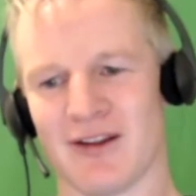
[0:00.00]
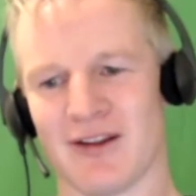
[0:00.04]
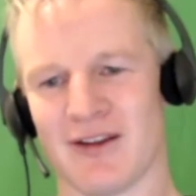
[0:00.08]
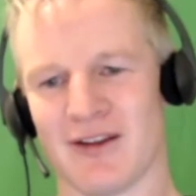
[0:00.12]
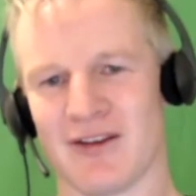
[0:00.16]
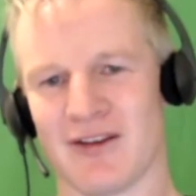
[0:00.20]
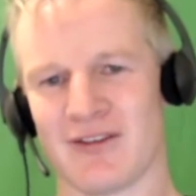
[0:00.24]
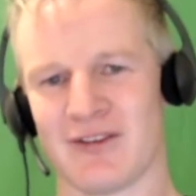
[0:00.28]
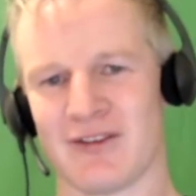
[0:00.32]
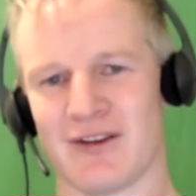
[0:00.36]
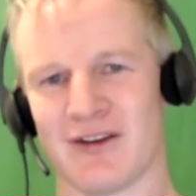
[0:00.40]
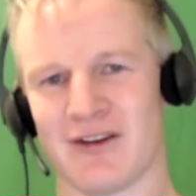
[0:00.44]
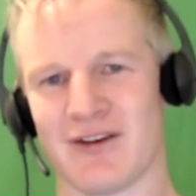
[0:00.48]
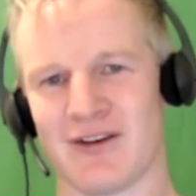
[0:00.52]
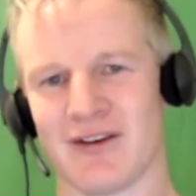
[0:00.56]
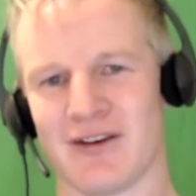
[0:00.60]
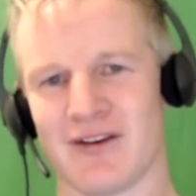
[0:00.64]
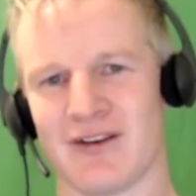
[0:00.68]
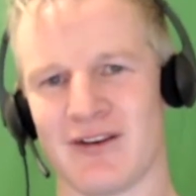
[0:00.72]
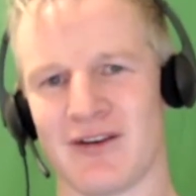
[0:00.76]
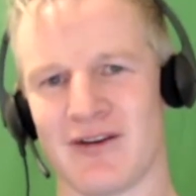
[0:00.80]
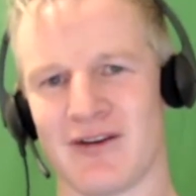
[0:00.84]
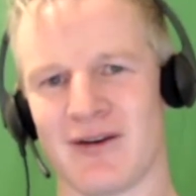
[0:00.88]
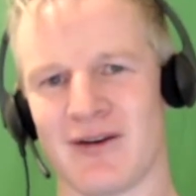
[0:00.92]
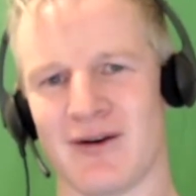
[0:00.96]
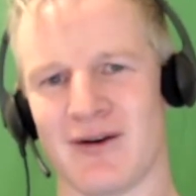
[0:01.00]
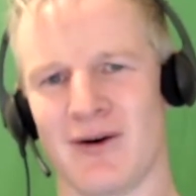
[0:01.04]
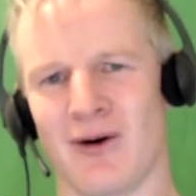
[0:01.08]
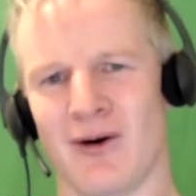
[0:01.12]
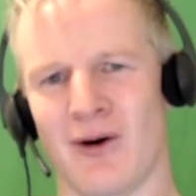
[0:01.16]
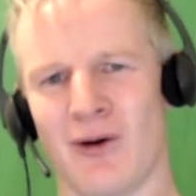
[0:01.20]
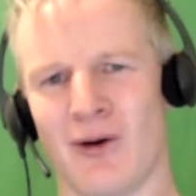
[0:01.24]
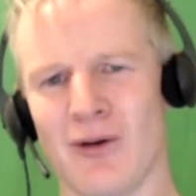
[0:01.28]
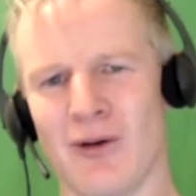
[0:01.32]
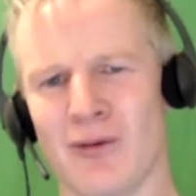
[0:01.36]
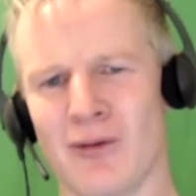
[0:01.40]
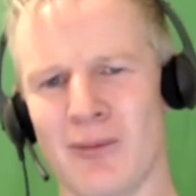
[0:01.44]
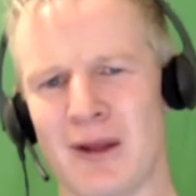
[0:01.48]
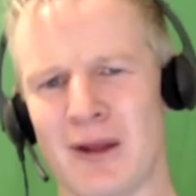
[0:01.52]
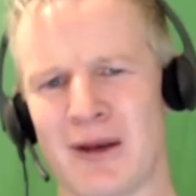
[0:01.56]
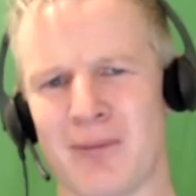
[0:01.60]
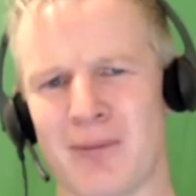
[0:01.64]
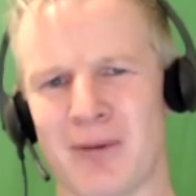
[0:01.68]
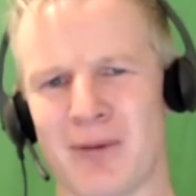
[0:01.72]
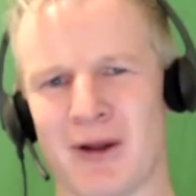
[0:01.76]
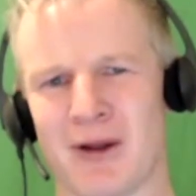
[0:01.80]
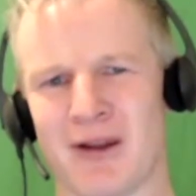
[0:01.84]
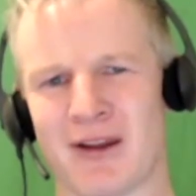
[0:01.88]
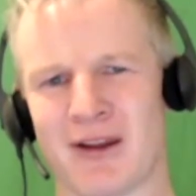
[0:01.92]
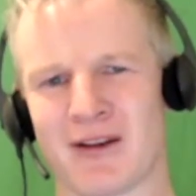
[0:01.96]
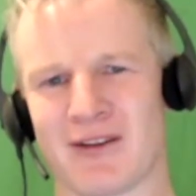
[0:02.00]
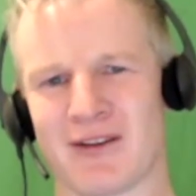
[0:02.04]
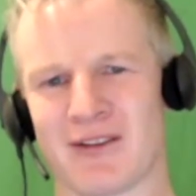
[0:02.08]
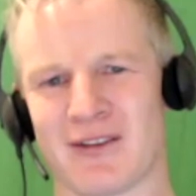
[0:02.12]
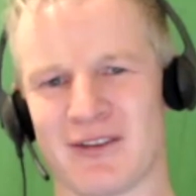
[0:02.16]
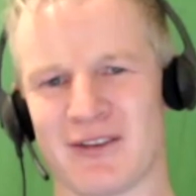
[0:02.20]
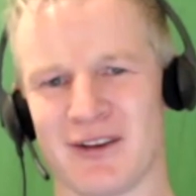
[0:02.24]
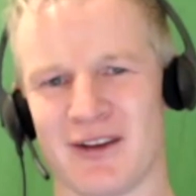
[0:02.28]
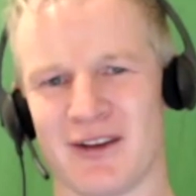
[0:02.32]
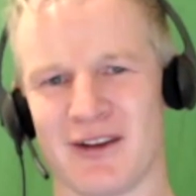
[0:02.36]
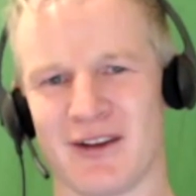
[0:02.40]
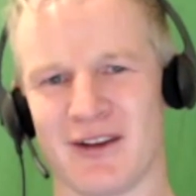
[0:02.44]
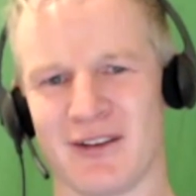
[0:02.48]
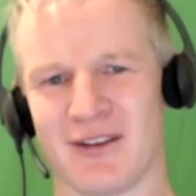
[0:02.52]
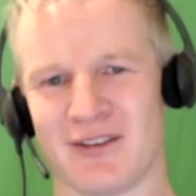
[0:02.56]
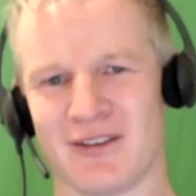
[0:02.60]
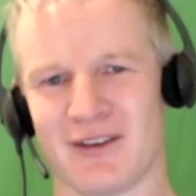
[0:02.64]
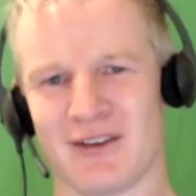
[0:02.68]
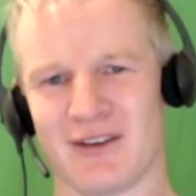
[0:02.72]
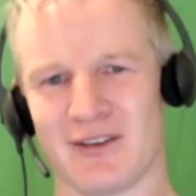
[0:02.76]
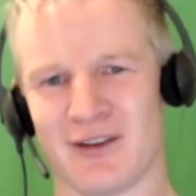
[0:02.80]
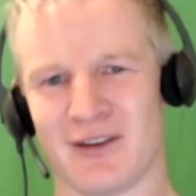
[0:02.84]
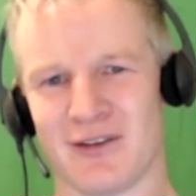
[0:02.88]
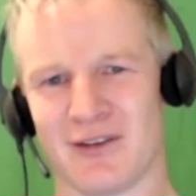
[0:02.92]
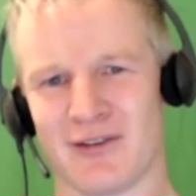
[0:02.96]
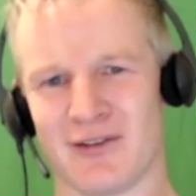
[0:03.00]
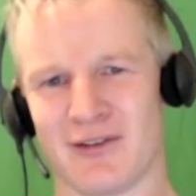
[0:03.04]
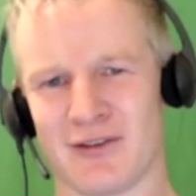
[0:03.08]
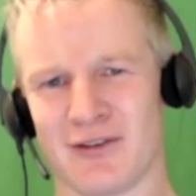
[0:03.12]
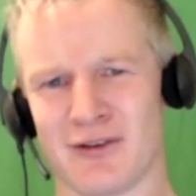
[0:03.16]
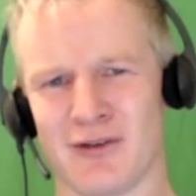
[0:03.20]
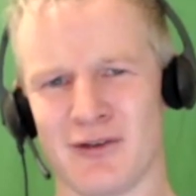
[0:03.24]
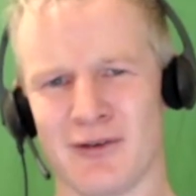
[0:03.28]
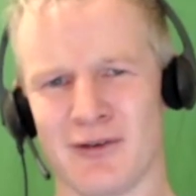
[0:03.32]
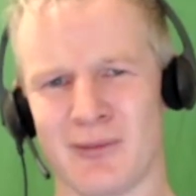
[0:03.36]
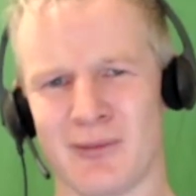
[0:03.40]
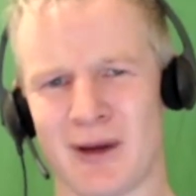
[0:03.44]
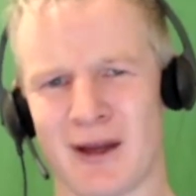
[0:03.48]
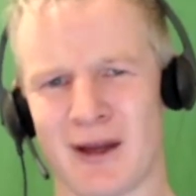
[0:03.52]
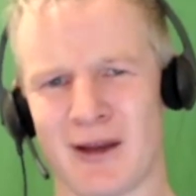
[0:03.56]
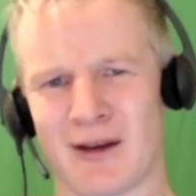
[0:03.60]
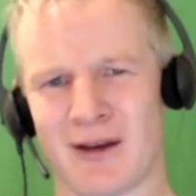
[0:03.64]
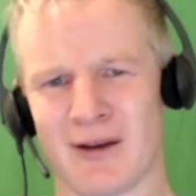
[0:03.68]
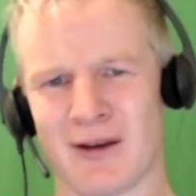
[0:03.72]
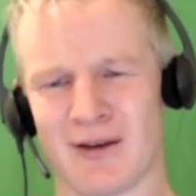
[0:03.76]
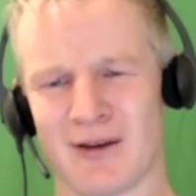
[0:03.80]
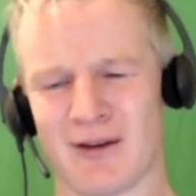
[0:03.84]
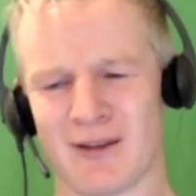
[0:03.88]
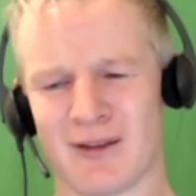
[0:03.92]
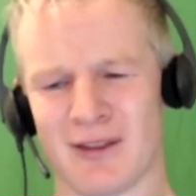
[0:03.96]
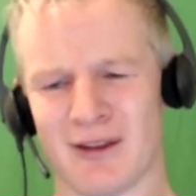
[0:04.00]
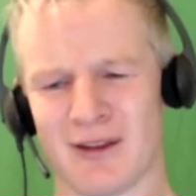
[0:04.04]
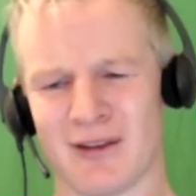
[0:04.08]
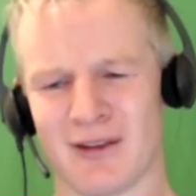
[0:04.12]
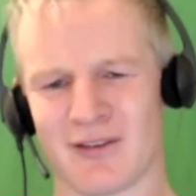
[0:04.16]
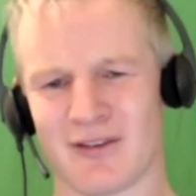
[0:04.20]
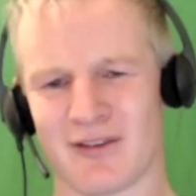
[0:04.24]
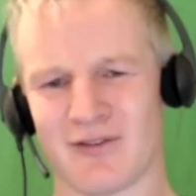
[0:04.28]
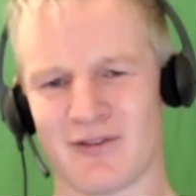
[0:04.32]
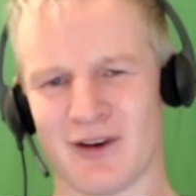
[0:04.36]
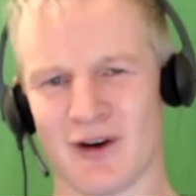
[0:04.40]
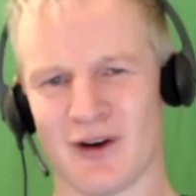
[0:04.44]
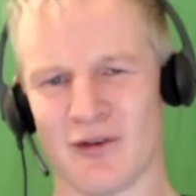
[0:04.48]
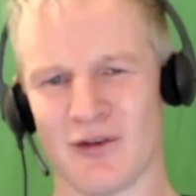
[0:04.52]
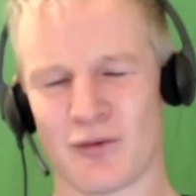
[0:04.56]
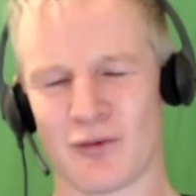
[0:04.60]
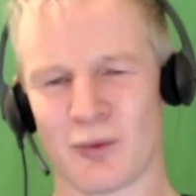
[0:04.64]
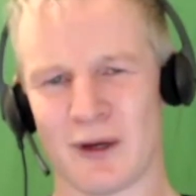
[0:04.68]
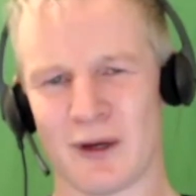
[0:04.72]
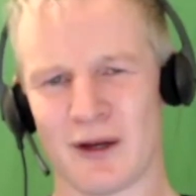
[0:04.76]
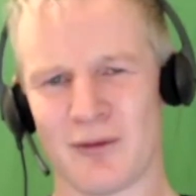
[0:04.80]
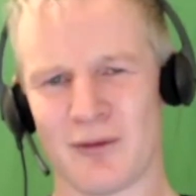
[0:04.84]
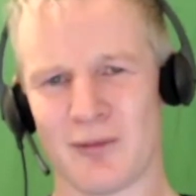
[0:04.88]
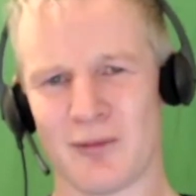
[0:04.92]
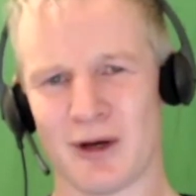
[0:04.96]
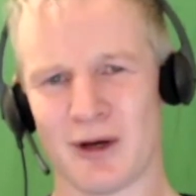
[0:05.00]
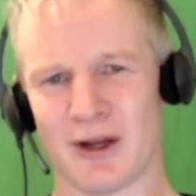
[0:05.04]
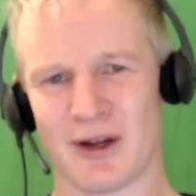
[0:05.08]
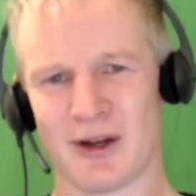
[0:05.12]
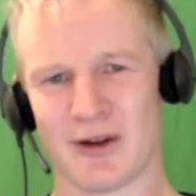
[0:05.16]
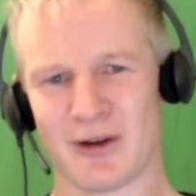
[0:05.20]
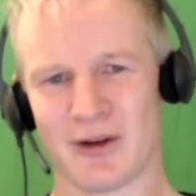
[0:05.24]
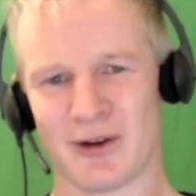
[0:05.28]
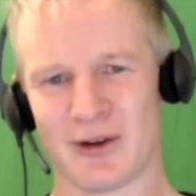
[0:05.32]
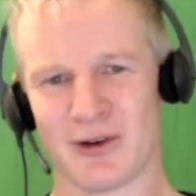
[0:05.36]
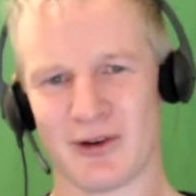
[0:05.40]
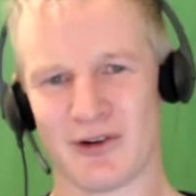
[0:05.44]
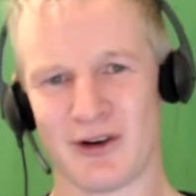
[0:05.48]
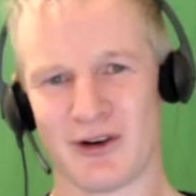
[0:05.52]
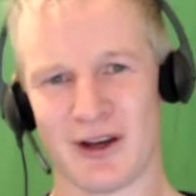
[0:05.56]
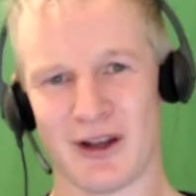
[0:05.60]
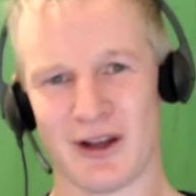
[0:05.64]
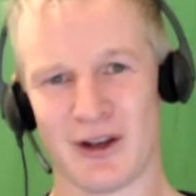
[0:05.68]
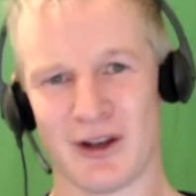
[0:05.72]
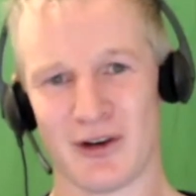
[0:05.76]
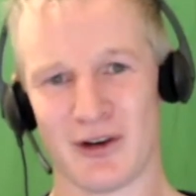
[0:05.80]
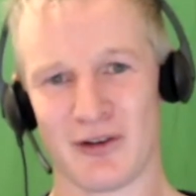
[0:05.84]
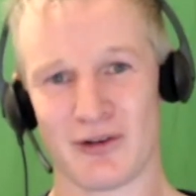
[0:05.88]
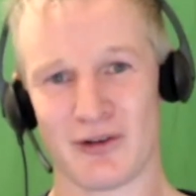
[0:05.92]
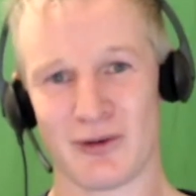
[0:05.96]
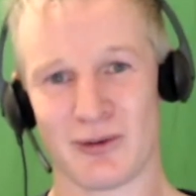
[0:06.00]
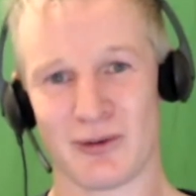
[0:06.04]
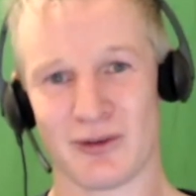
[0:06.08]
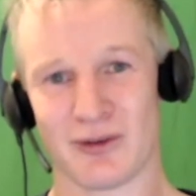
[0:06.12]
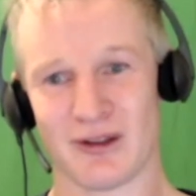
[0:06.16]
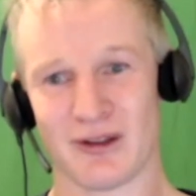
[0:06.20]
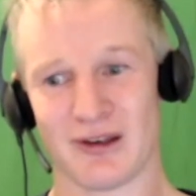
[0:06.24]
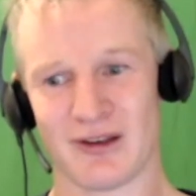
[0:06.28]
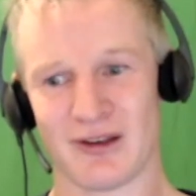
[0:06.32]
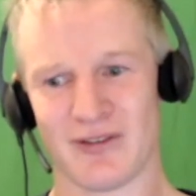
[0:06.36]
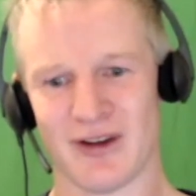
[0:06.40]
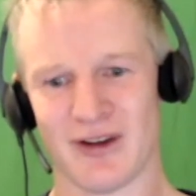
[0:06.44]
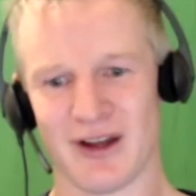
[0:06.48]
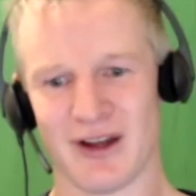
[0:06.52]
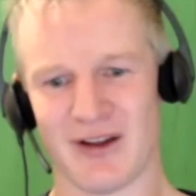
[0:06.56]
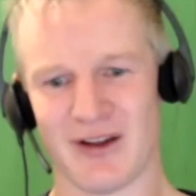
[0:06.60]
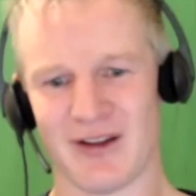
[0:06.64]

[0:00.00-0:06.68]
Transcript: is that all metabolic disease, there's two main things involved one, mitochondria, and two, the liver.